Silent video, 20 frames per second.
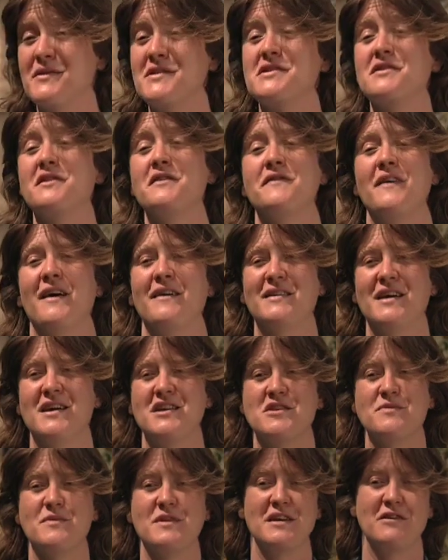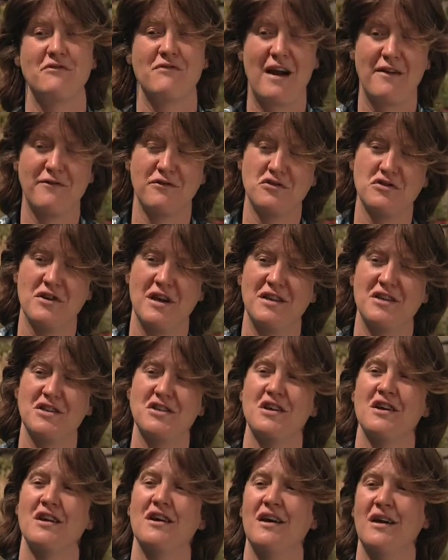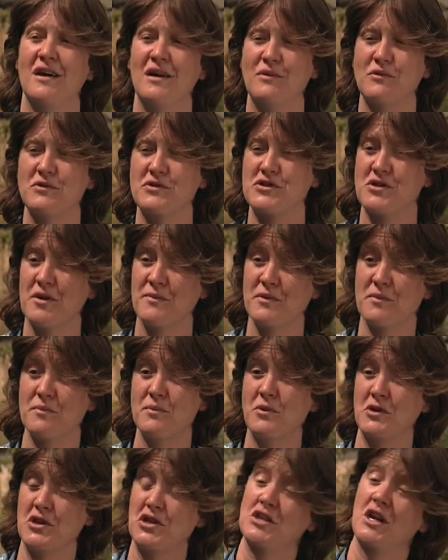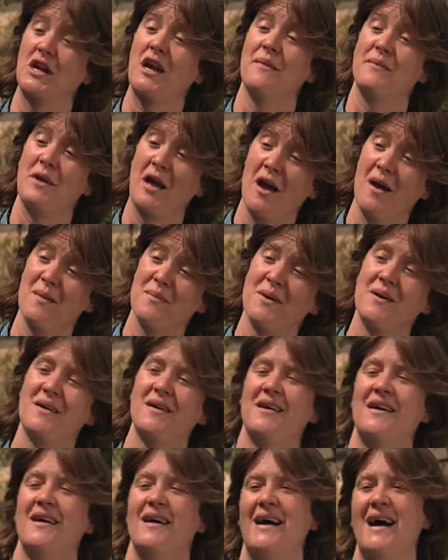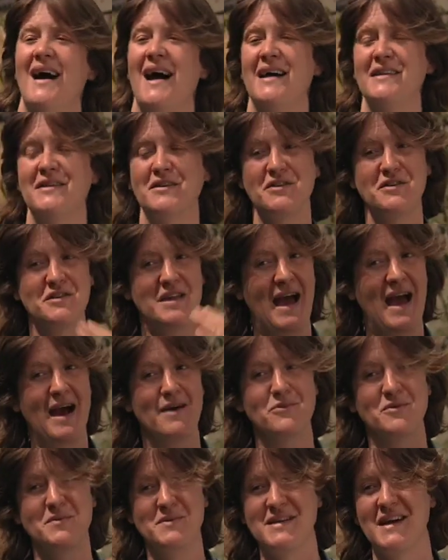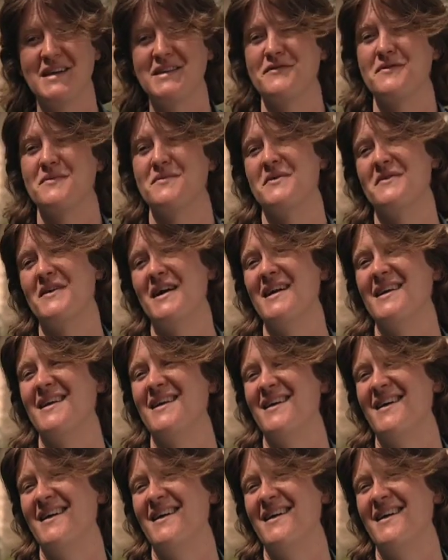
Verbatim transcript: words, a good foundation with a gravel trench will stop the moisture coming up, and a good hat will protect it from the rain.